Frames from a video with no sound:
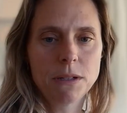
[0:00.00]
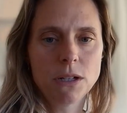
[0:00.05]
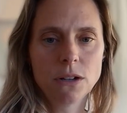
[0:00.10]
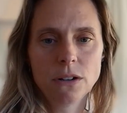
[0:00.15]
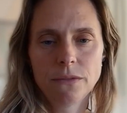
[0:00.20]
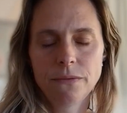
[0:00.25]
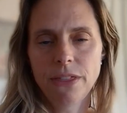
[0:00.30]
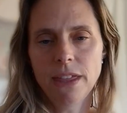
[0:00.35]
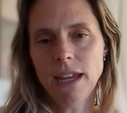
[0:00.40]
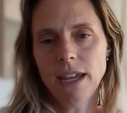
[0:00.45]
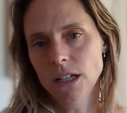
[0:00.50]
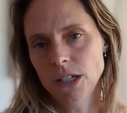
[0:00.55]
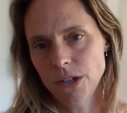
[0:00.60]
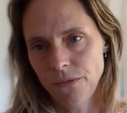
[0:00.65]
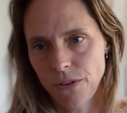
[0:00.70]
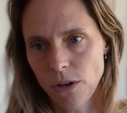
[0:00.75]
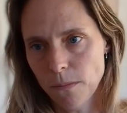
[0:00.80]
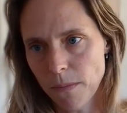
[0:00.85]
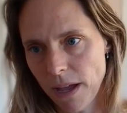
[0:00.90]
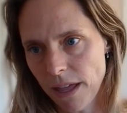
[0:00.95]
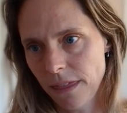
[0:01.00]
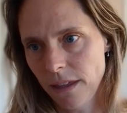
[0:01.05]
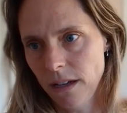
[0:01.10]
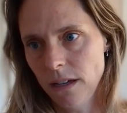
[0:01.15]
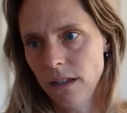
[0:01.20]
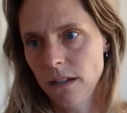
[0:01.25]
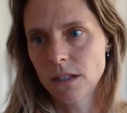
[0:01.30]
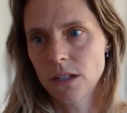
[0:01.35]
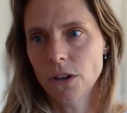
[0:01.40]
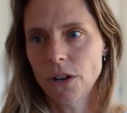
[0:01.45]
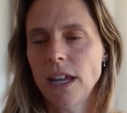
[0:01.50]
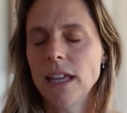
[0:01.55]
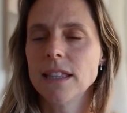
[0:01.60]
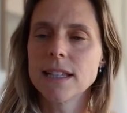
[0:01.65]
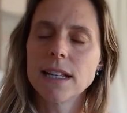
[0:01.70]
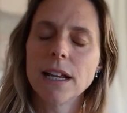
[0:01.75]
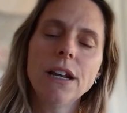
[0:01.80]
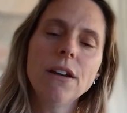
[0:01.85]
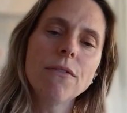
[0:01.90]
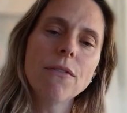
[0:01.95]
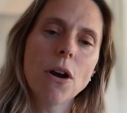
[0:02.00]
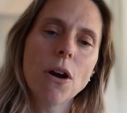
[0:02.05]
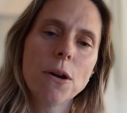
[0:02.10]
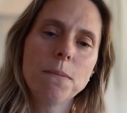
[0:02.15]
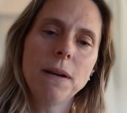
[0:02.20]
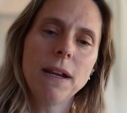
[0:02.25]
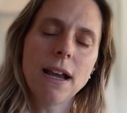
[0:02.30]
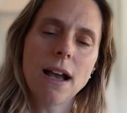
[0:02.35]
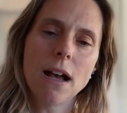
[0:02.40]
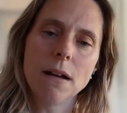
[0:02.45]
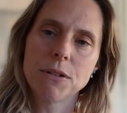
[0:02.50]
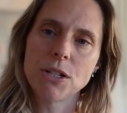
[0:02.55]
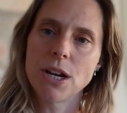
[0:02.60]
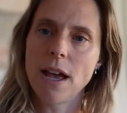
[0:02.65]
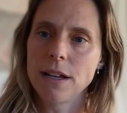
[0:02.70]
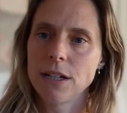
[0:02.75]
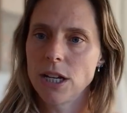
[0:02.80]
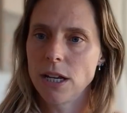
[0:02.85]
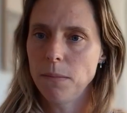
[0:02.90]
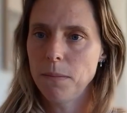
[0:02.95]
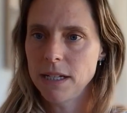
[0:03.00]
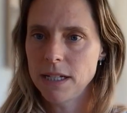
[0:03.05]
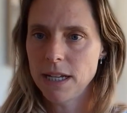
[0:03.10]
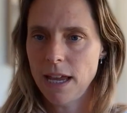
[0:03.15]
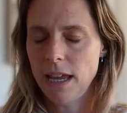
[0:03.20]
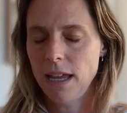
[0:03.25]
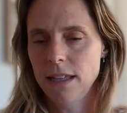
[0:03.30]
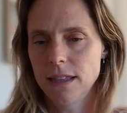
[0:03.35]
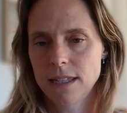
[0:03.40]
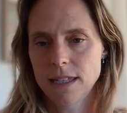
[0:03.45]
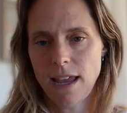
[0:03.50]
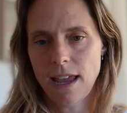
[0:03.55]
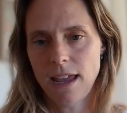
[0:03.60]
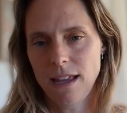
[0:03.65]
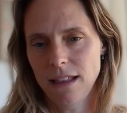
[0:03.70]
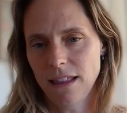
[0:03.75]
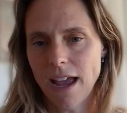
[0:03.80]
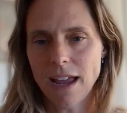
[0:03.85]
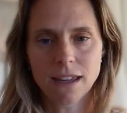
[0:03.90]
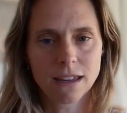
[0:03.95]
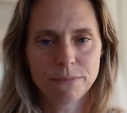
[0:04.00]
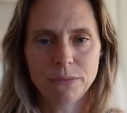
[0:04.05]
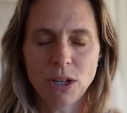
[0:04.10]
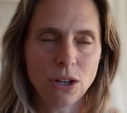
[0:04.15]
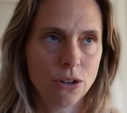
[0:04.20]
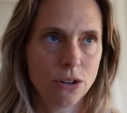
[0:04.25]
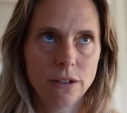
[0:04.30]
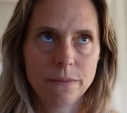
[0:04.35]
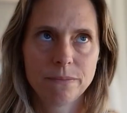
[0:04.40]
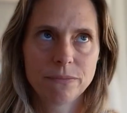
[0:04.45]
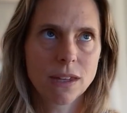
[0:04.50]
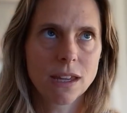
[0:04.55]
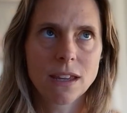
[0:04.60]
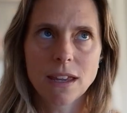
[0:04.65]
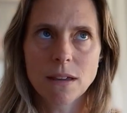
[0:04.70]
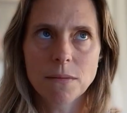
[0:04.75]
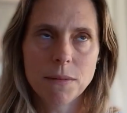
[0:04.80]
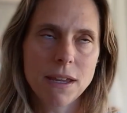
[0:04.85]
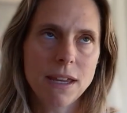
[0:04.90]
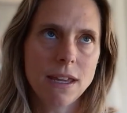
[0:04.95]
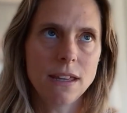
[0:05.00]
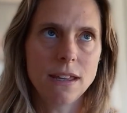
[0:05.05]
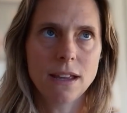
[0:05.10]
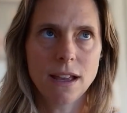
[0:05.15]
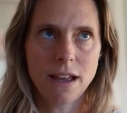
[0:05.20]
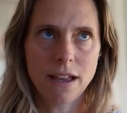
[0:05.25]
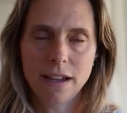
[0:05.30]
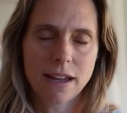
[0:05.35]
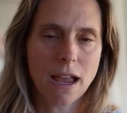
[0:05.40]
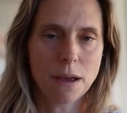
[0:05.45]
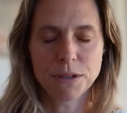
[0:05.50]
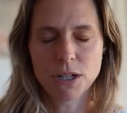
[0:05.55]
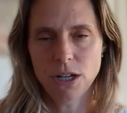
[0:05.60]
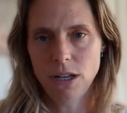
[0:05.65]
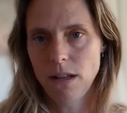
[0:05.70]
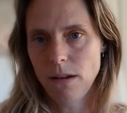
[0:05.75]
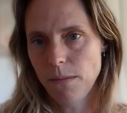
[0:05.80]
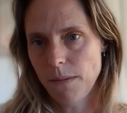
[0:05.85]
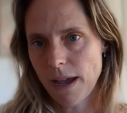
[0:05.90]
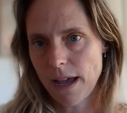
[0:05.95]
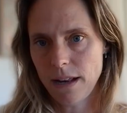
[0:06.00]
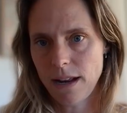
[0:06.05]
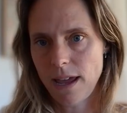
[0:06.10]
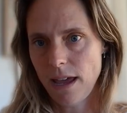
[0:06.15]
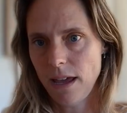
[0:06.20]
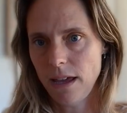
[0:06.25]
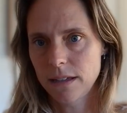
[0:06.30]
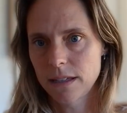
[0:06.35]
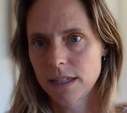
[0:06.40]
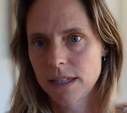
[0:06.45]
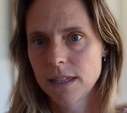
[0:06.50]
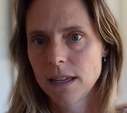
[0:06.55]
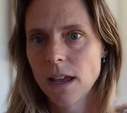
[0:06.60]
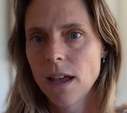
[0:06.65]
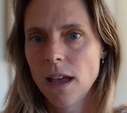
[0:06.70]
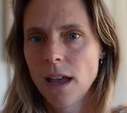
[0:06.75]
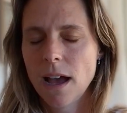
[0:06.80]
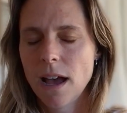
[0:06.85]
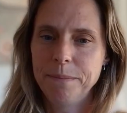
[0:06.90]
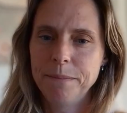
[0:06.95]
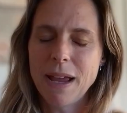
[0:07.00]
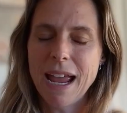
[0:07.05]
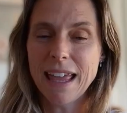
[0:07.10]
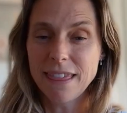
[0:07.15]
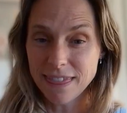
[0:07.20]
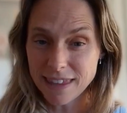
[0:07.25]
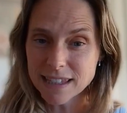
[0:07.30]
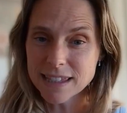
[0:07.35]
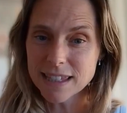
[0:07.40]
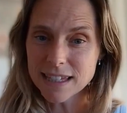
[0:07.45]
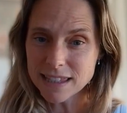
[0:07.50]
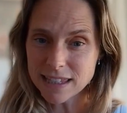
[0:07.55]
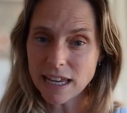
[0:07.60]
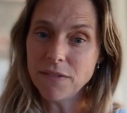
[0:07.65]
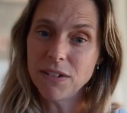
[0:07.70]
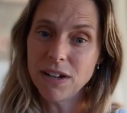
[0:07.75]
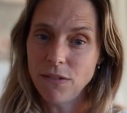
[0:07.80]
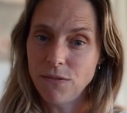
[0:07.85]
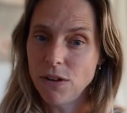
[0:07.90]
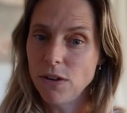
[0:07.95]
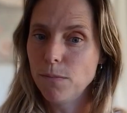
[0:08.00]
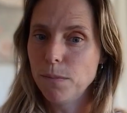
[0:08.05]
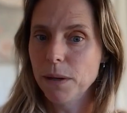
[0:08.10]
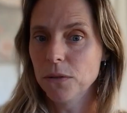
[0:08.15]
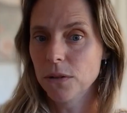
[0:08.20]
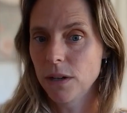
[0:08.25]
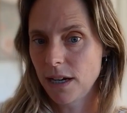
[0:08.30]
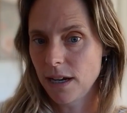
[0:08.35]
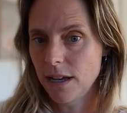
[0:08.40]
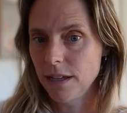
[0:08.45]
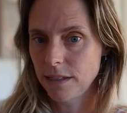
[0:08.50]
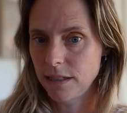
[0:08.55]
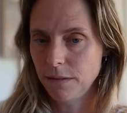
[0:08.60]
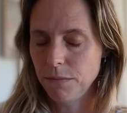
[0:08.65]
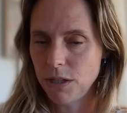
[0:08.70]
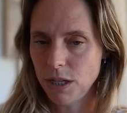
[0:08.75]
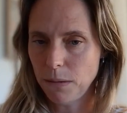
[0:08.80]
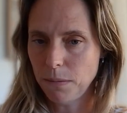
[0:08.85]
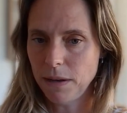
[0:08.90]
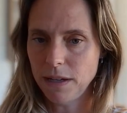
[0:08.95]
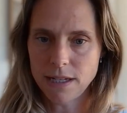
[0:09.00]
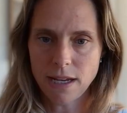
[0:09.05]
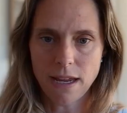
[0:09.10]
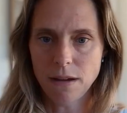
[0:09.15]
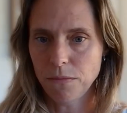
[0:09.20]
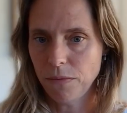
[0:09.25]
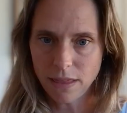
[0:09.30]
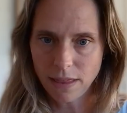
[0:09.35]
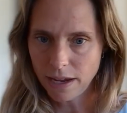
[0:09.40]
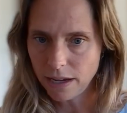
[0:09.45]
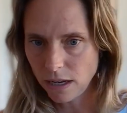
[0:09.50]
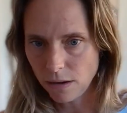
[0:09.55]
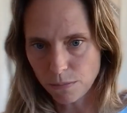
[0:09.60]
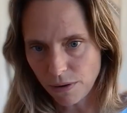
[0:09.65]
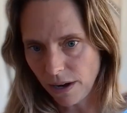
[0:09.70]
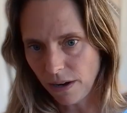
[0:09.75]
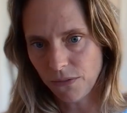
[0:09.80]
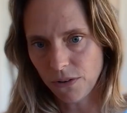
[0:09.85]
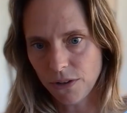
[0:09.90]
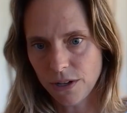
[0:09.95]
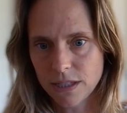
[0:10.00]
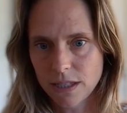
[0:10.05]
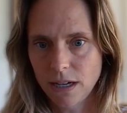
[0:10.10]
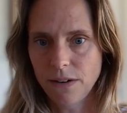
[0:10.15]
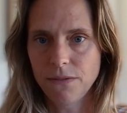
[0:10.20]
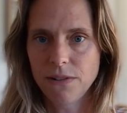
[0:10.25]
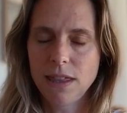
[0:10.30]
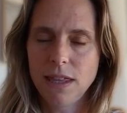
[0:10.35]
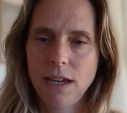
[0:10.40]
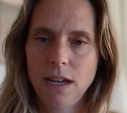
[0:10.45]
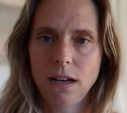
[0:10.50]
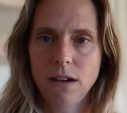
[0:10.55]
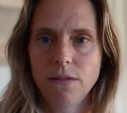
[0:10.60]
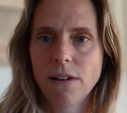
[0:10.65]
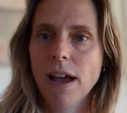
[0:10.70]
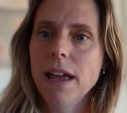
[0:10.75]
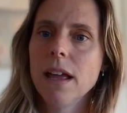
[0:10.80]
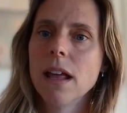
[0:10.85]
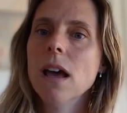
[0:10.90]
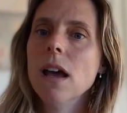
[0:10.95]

of the interview method. So instead of opening up ChatGPT and saying like, give me a caption about X, and this is even if you've built a custom GPT with like your brand voice and everything in it, right?